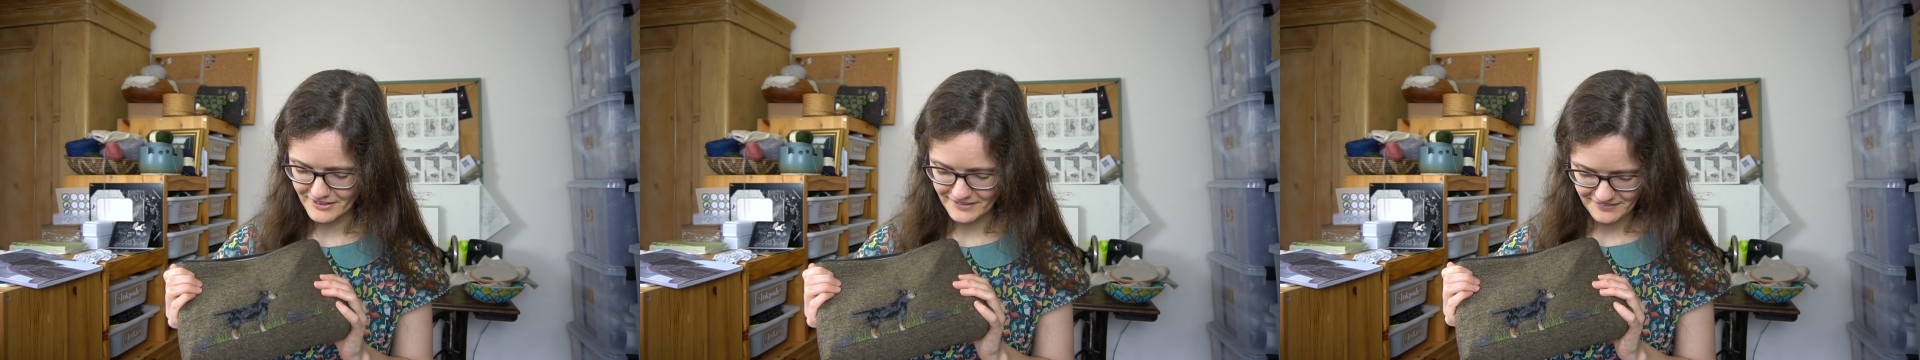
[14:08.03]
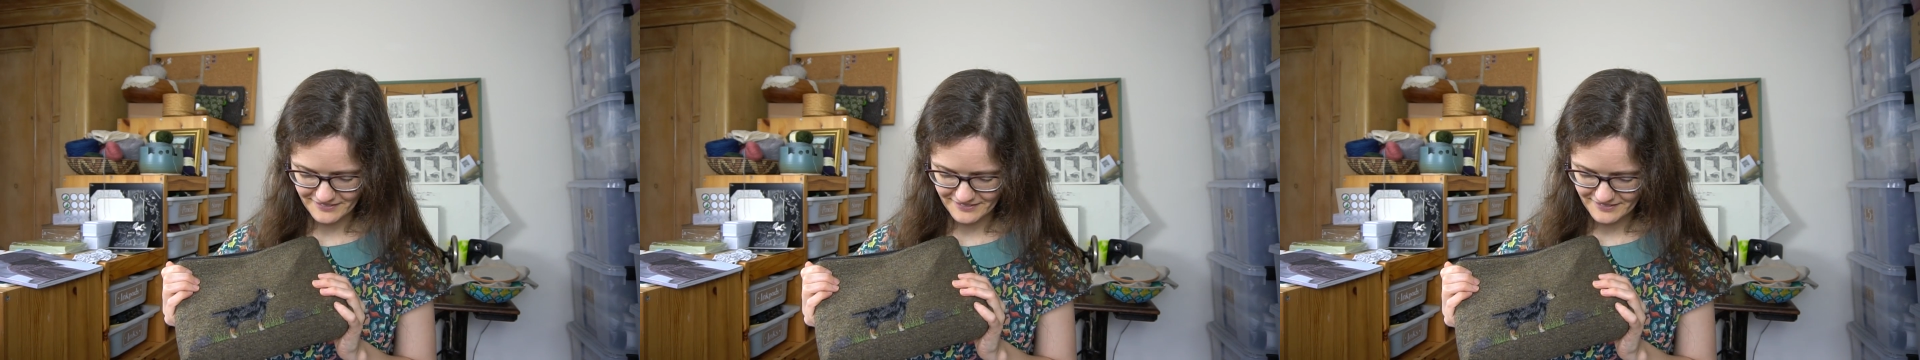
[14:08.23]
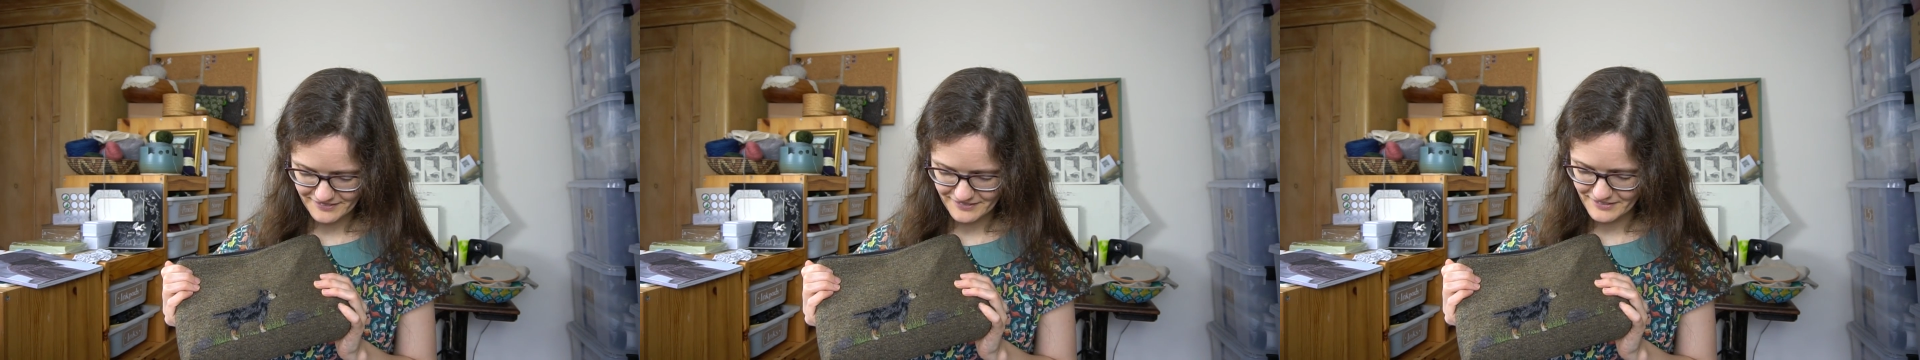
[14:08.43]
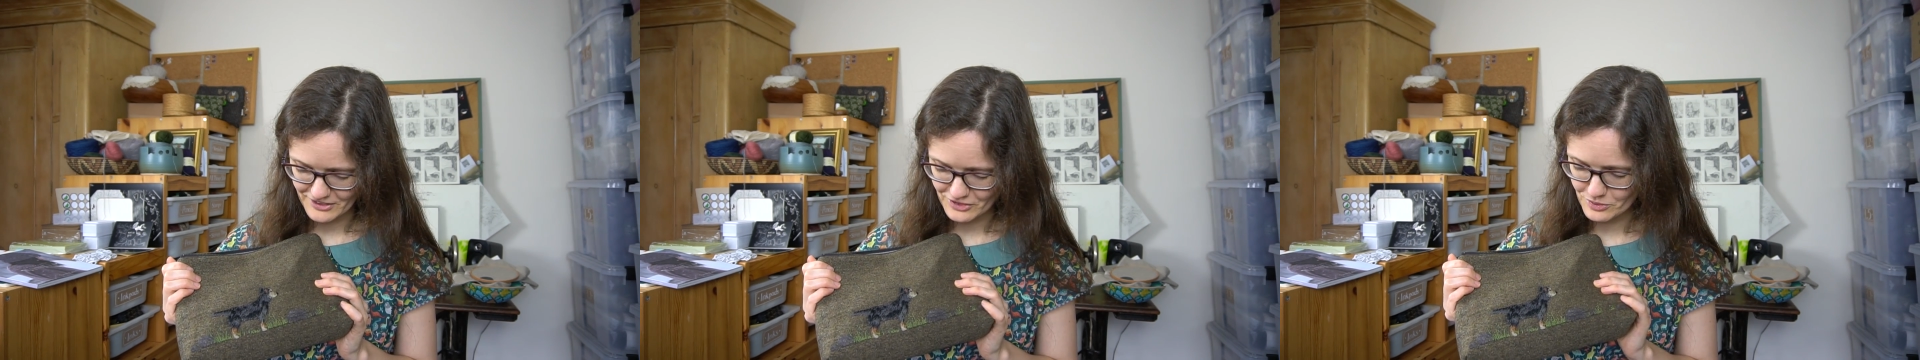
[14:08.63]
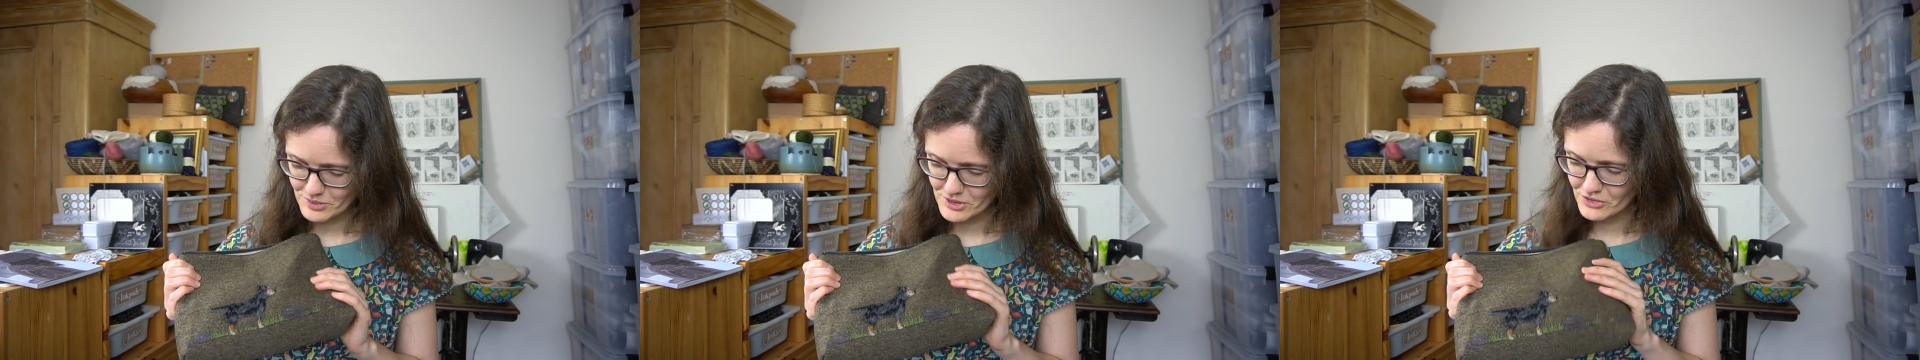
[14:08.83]

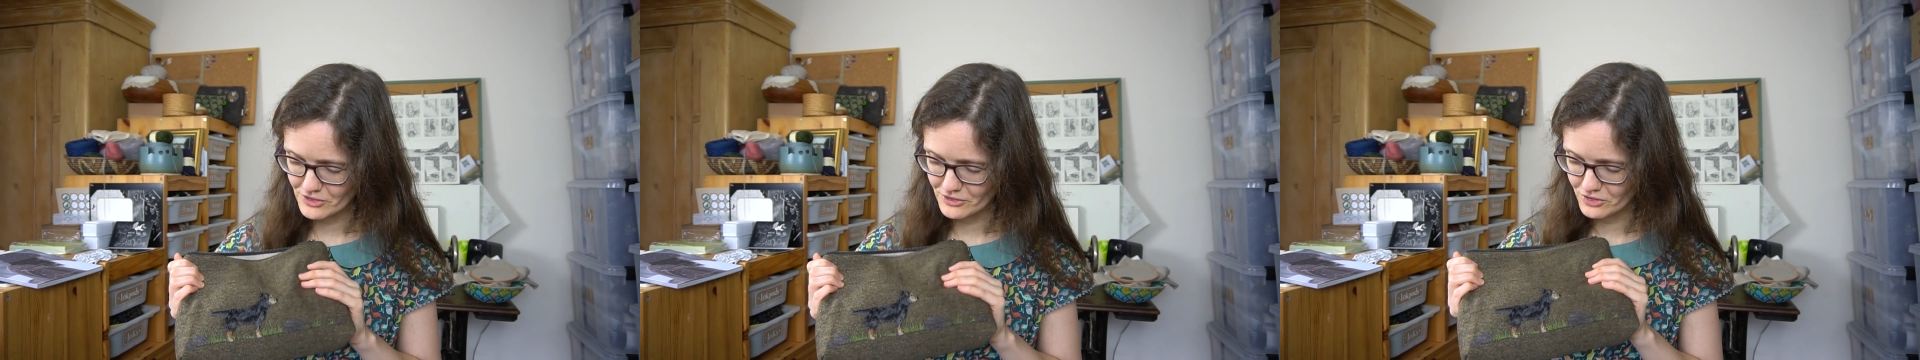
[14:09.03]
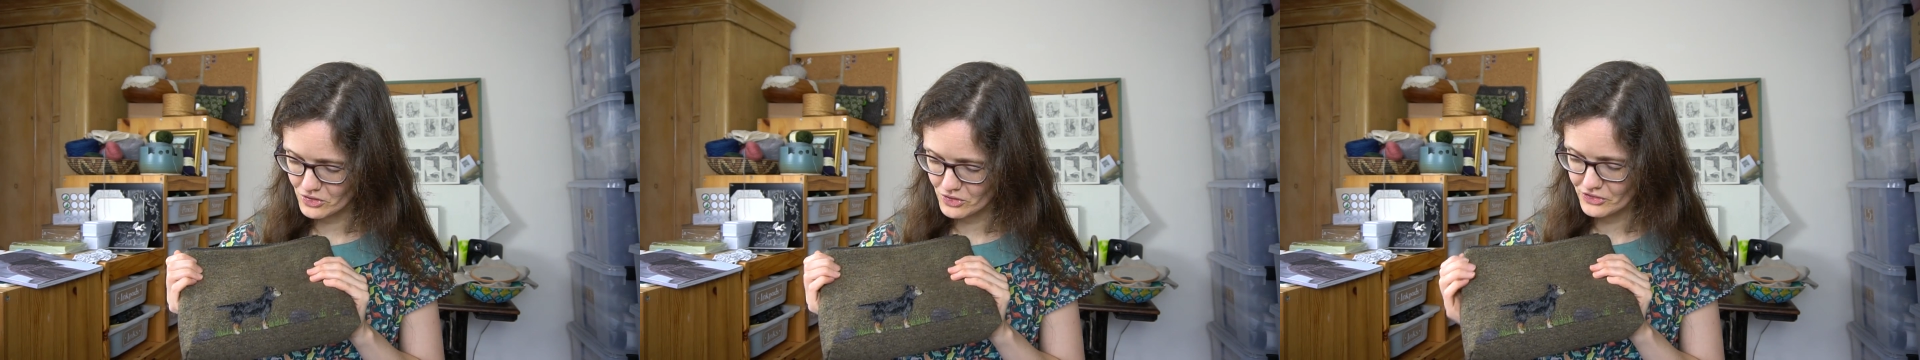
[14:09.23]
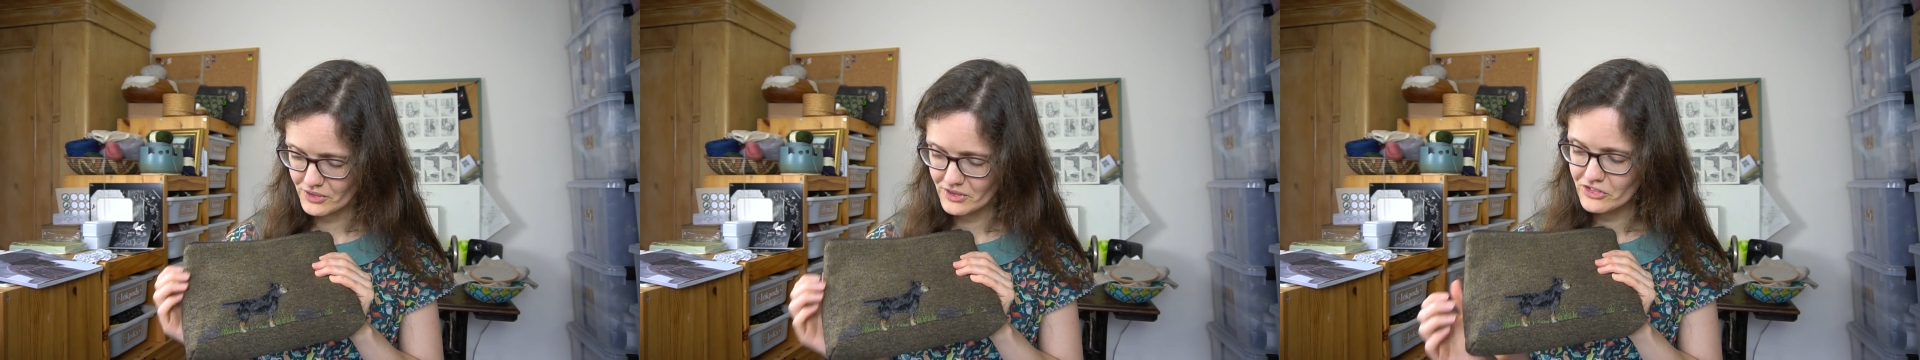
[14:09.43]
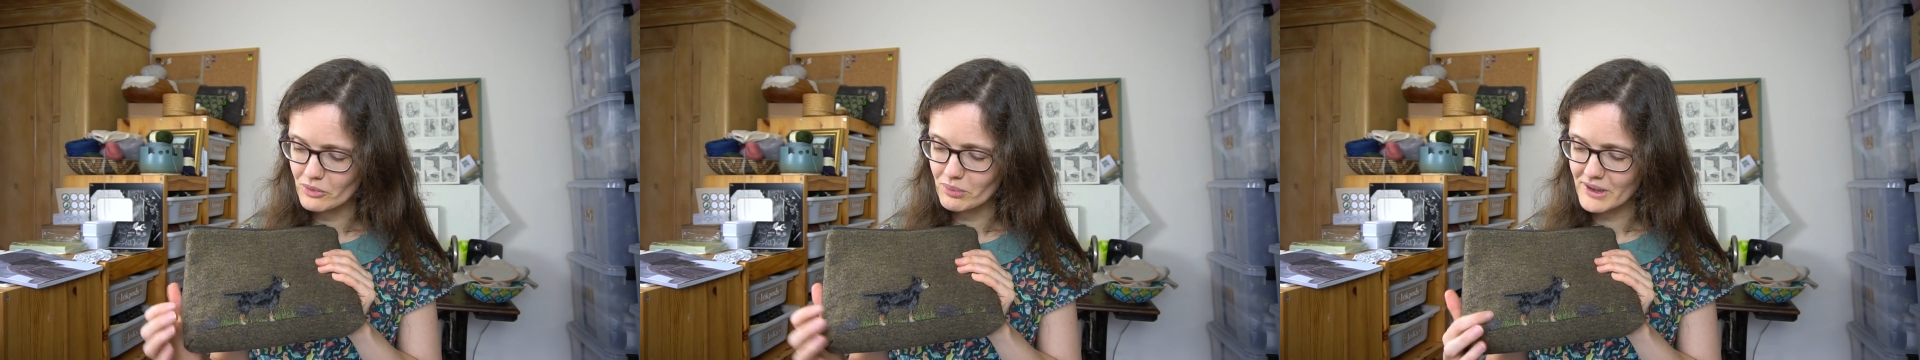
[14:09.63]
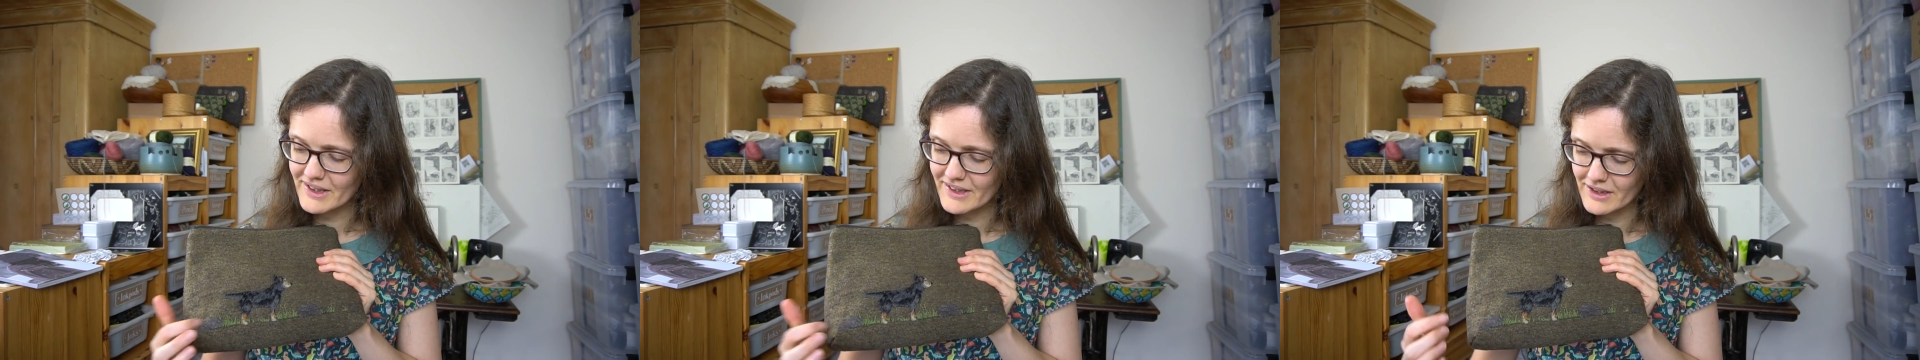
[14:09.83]
It's beautiful. So it's a
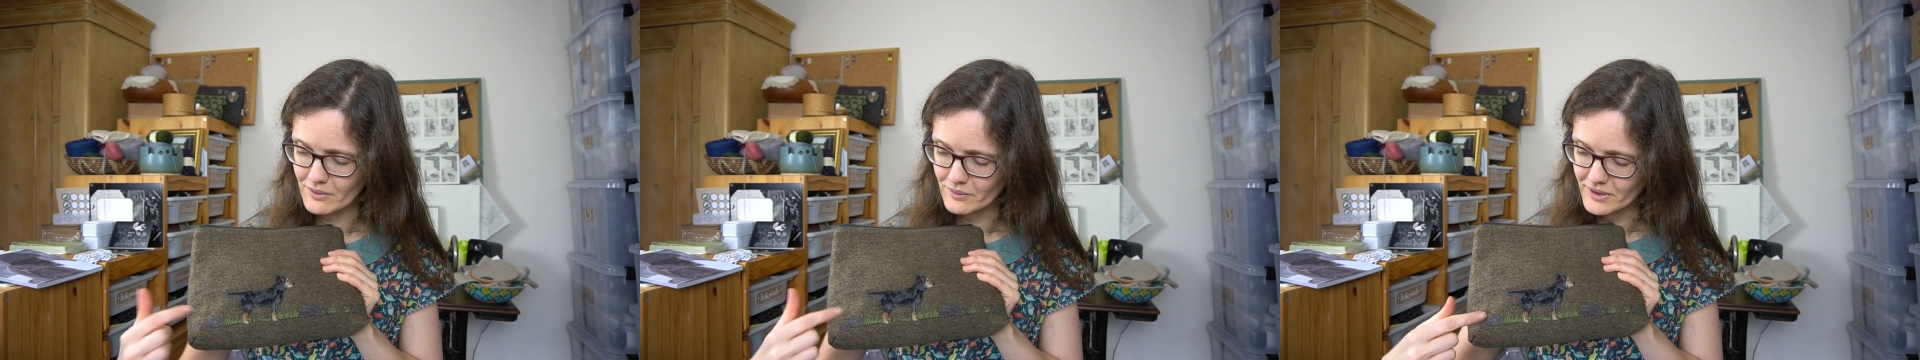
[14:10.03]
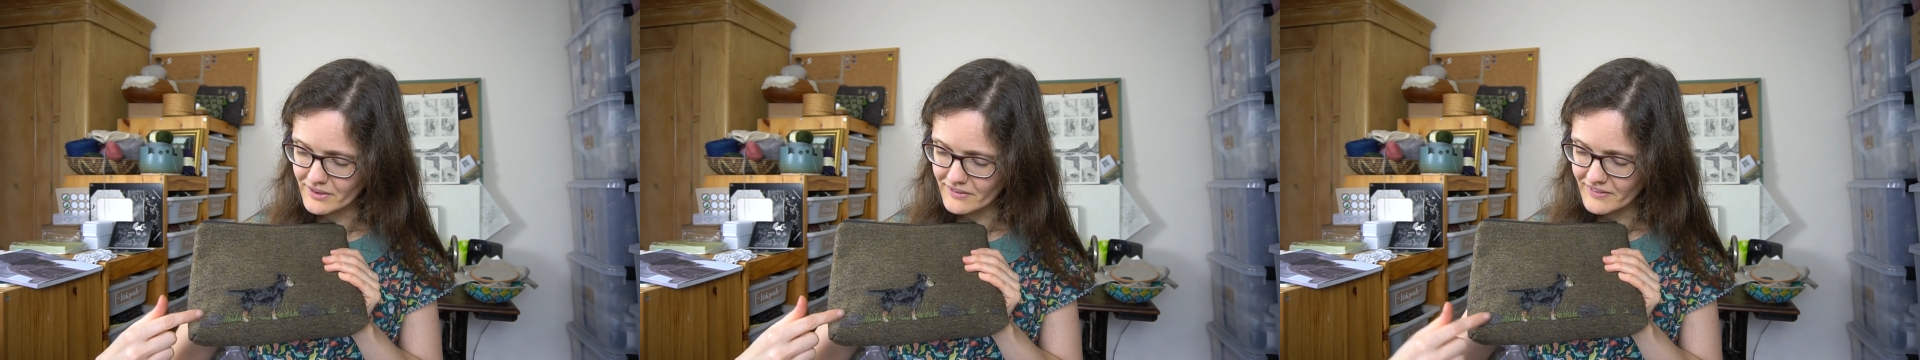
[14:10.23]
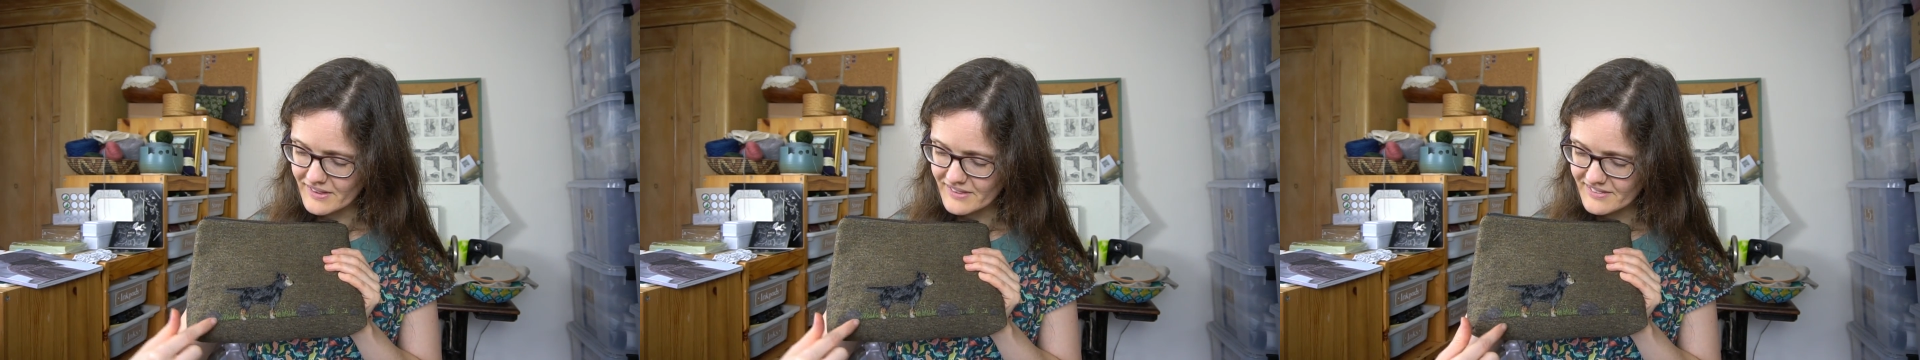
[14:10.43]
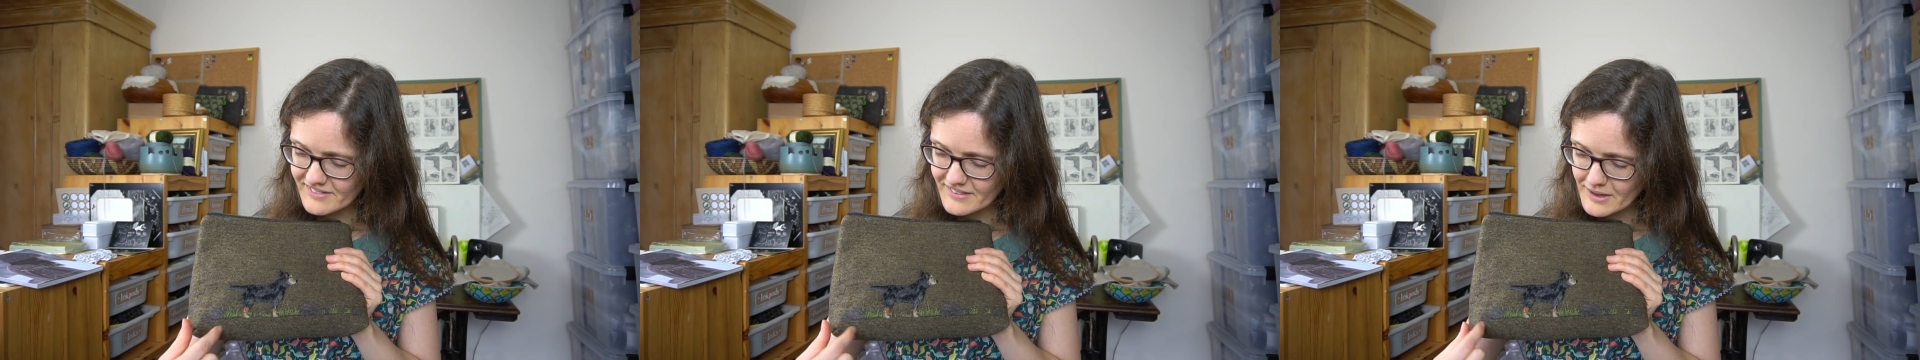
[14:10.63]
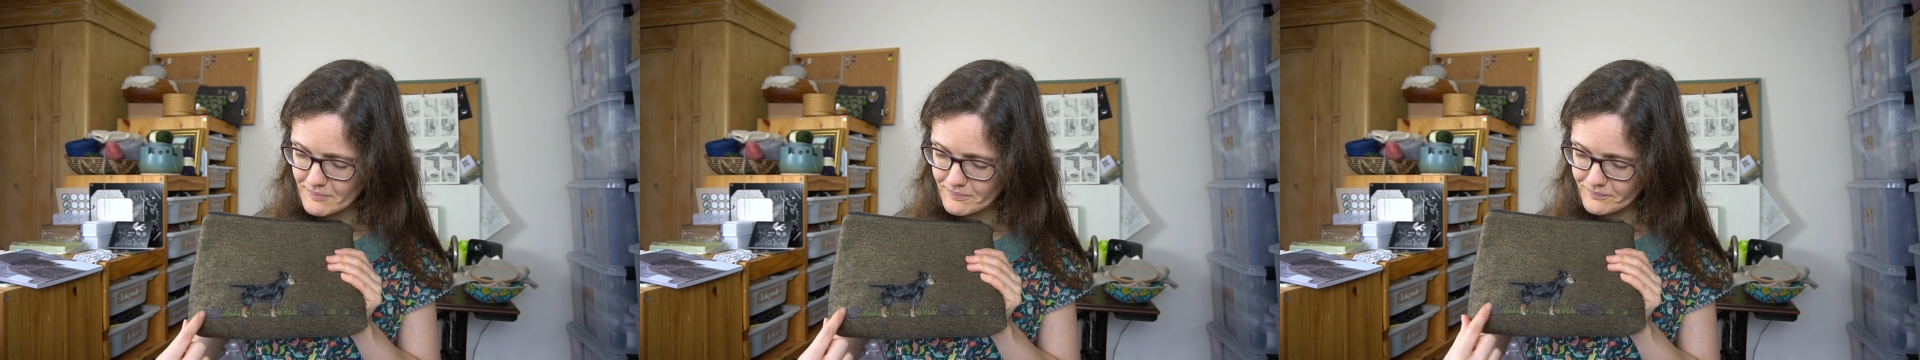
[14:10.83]
plique work. There's